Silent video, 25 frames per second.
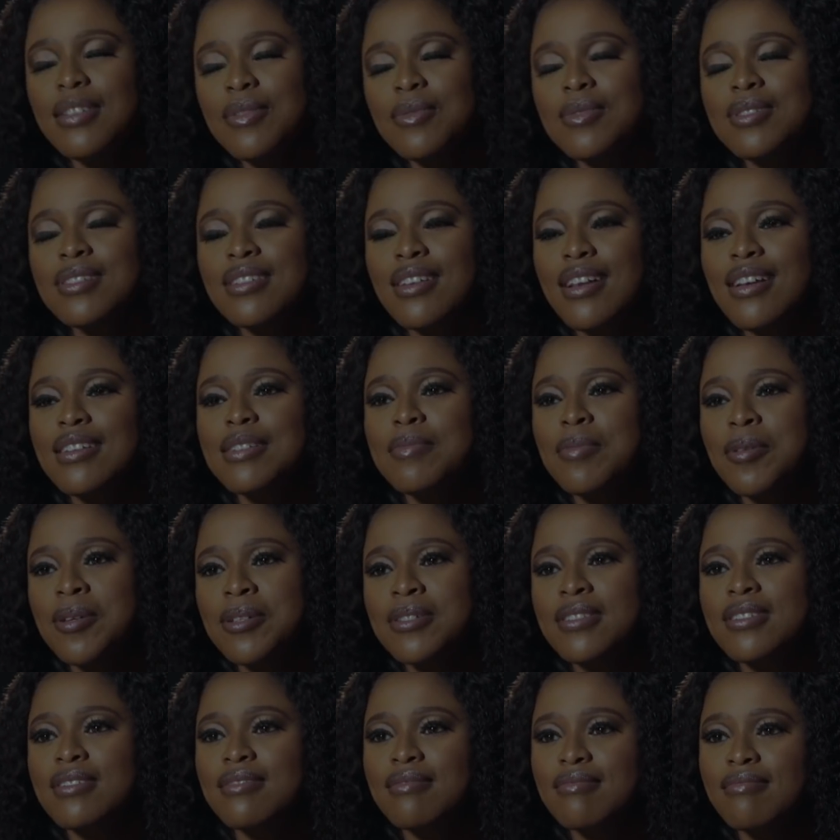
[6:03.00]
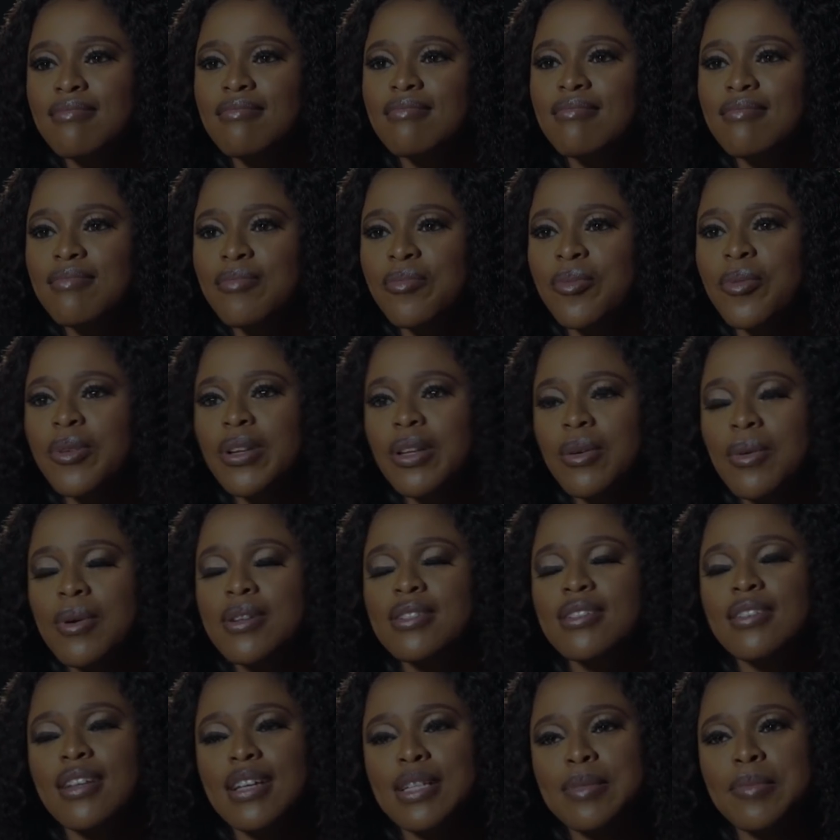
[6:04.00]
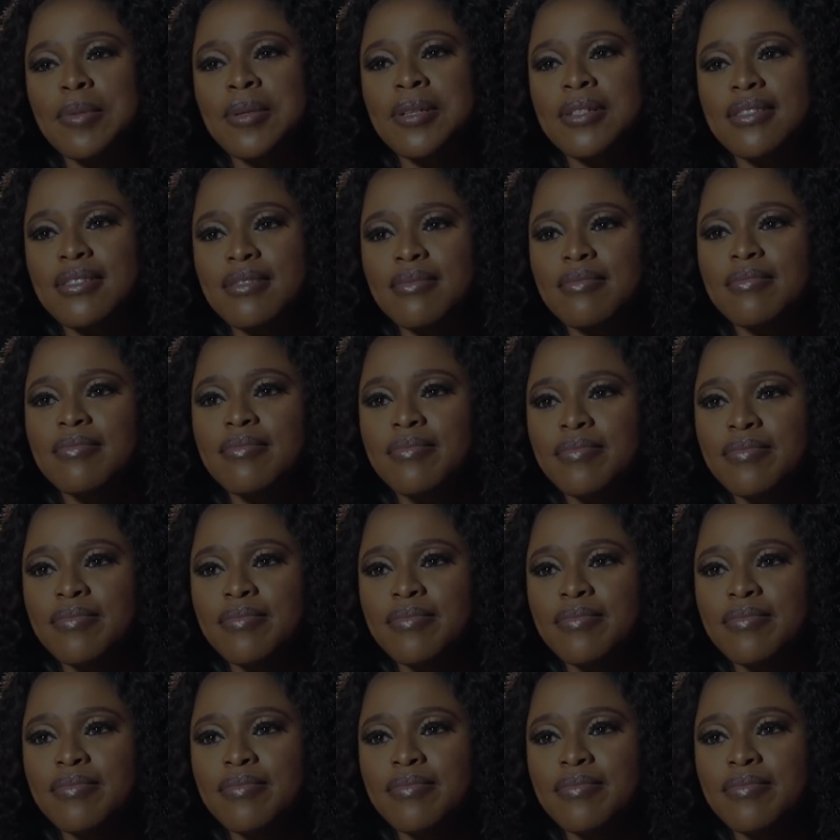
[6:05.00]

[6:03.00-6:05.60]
He was a nice person. Yeah. Really was a nice person.